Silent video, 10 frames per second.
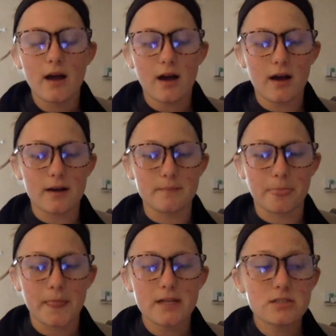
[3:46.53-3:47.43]

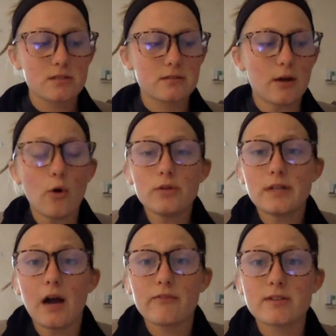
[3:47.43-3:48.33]
hold
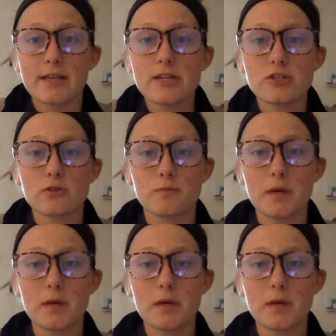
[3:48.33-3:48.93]
conversations with